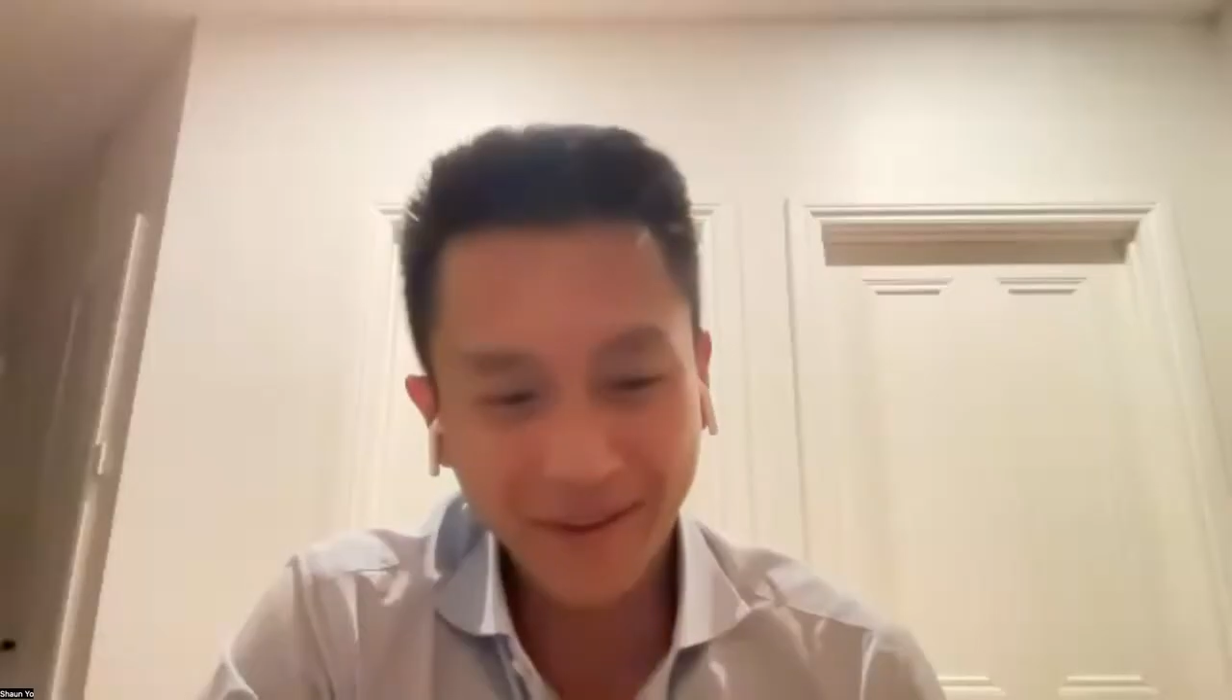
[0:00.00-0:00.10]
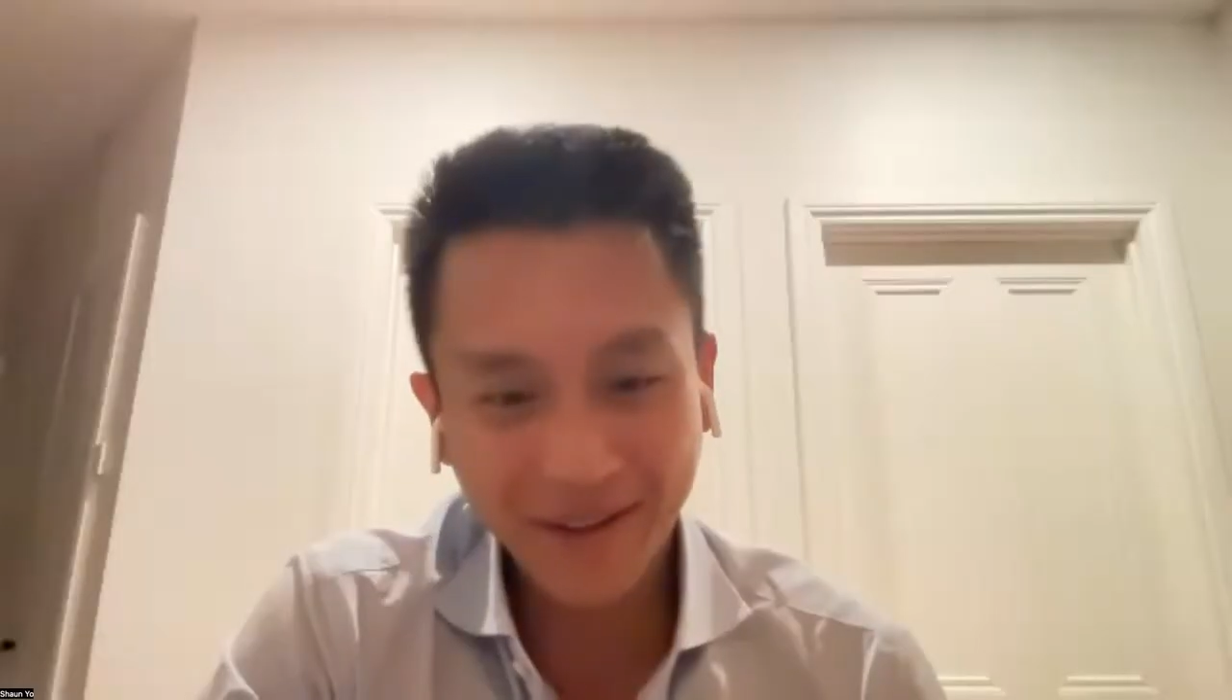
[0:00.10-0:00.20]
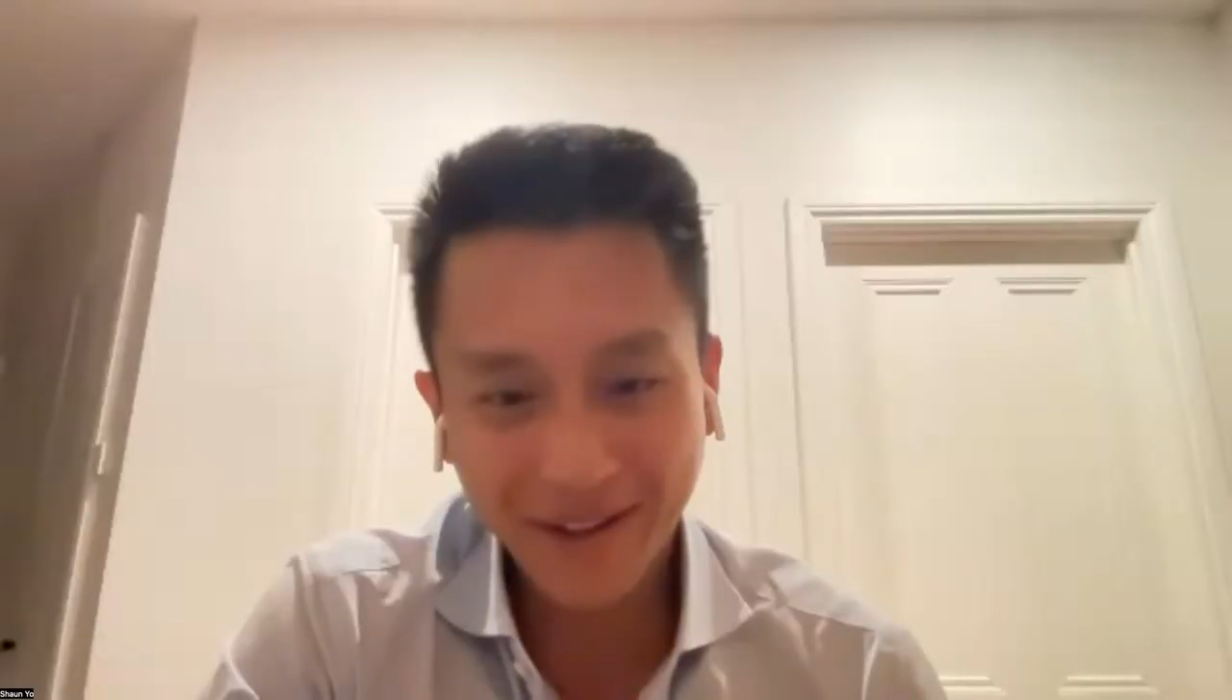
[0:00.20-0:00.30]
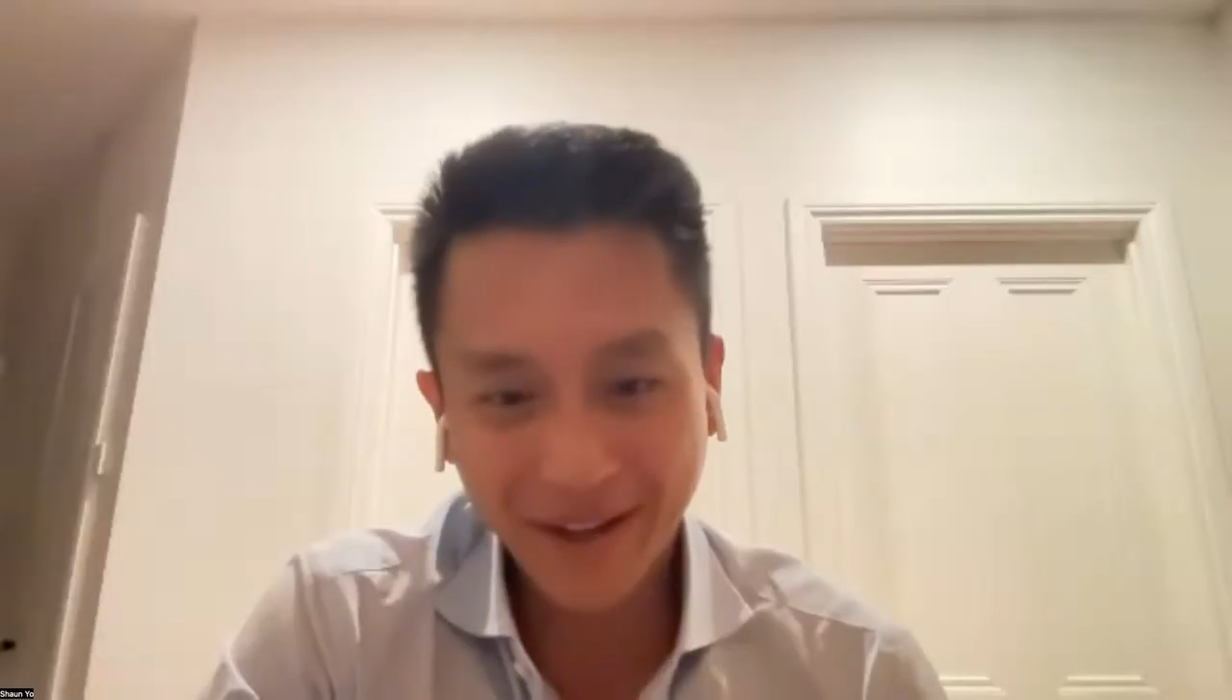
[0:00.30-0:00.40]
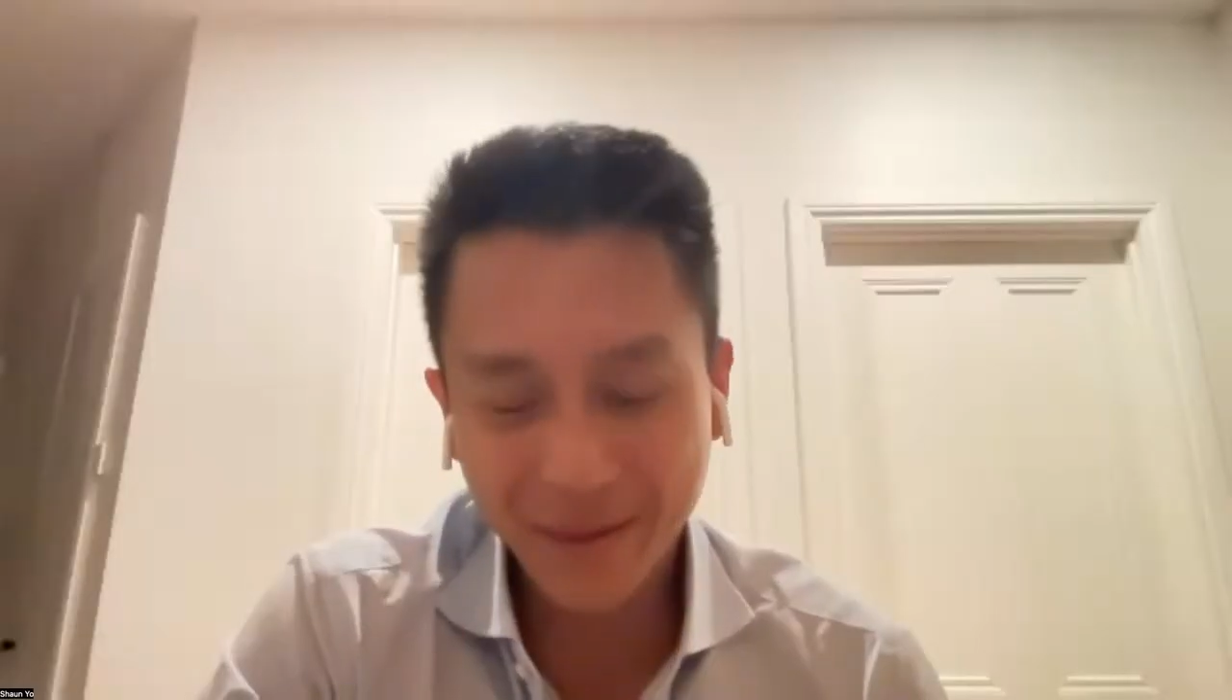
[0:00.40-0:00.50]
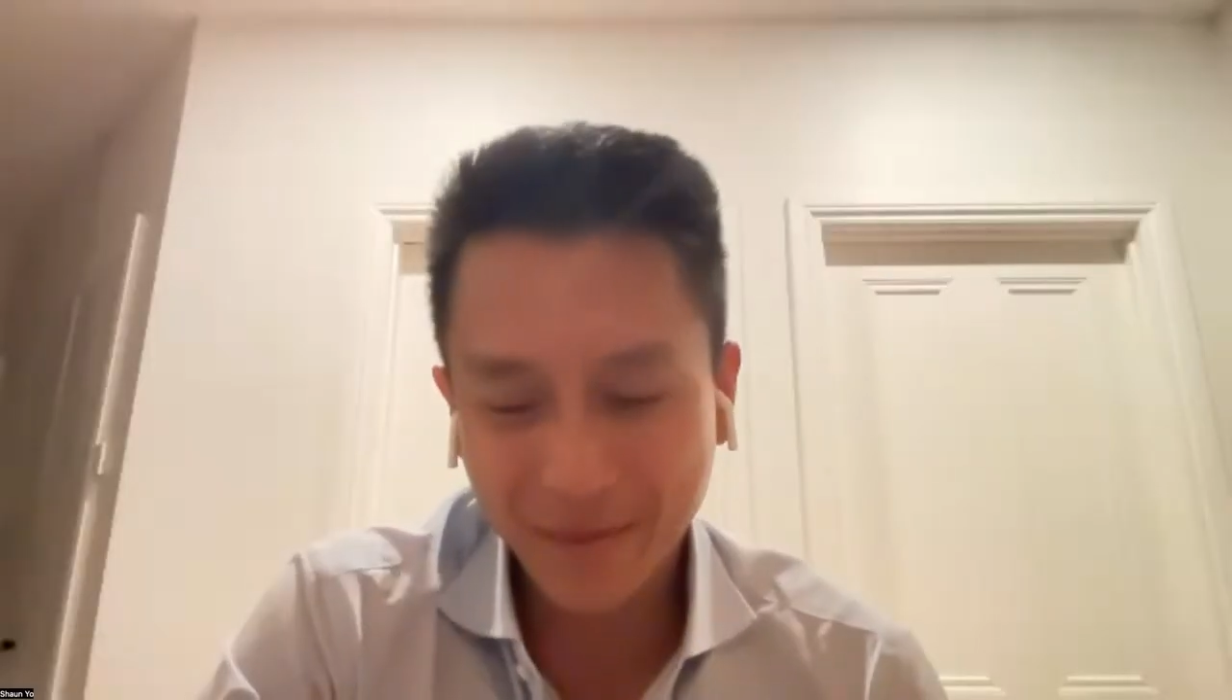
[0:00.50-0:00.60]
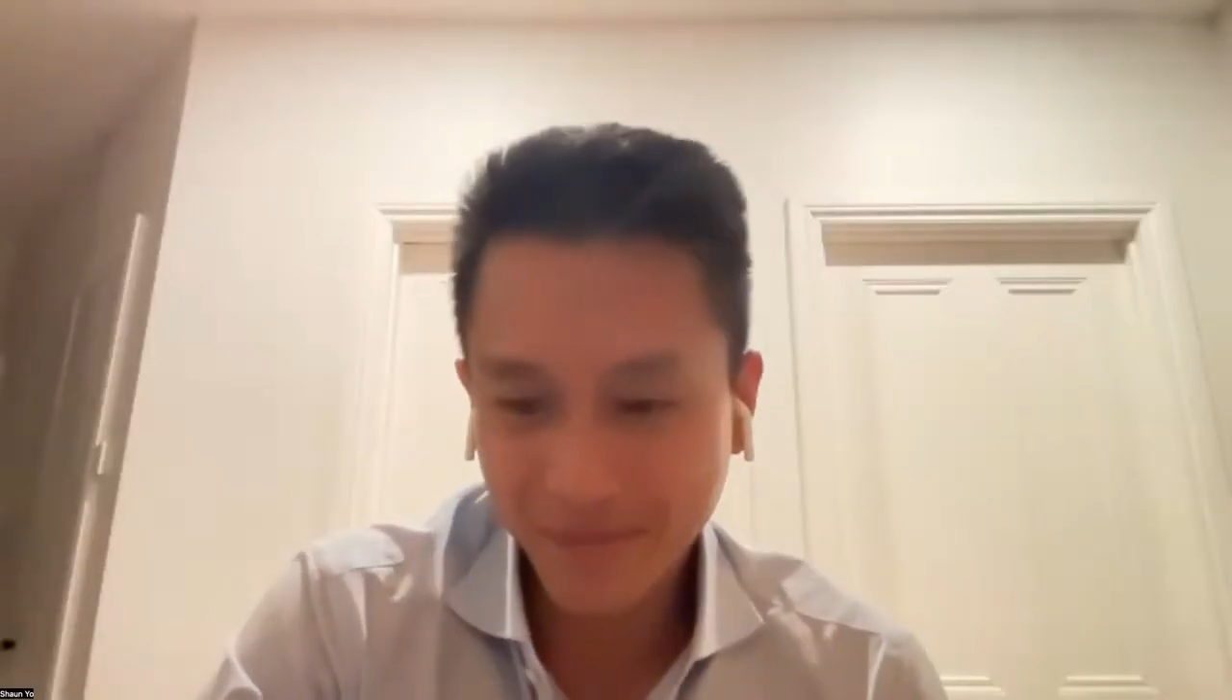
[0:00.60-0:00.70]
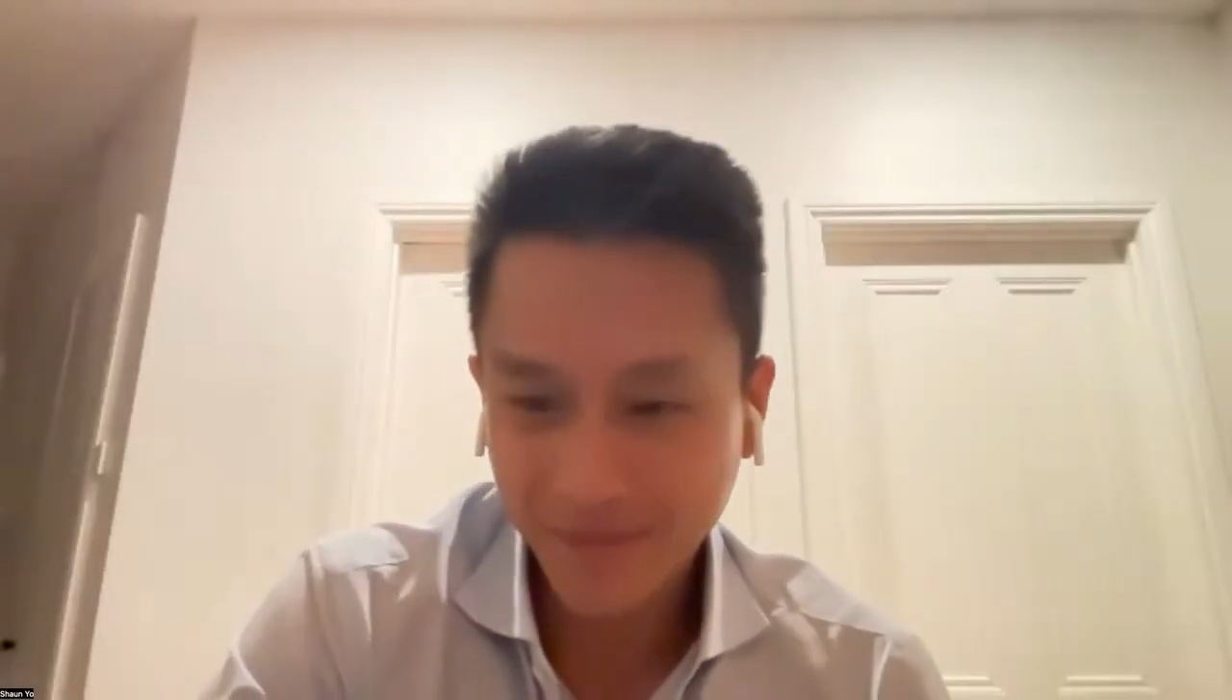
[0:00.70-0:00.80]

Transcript: I think I